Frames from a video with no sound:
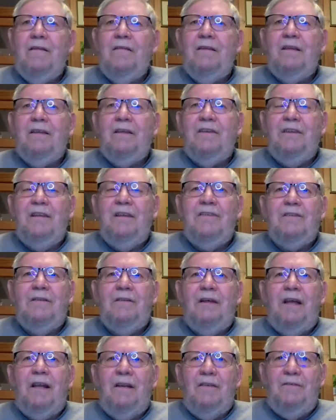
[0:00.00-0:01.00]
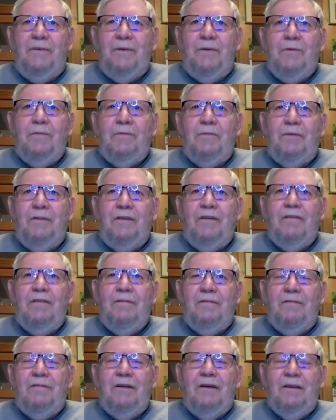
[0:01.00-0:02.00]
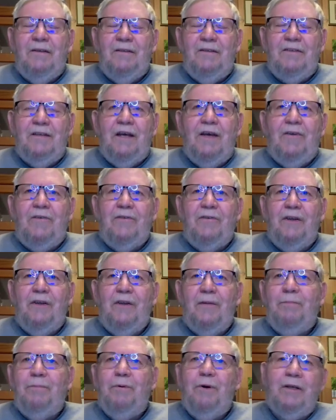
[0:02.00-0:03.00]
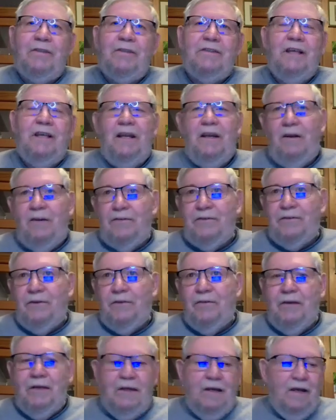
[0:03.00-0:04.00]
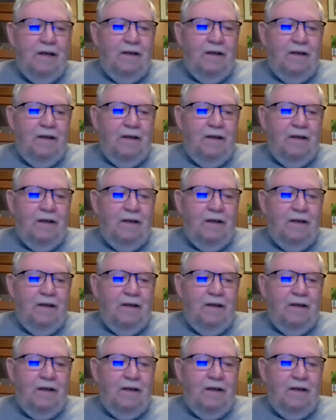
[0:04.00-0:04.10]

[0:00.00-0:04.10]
because they still had a few sales on the books, and also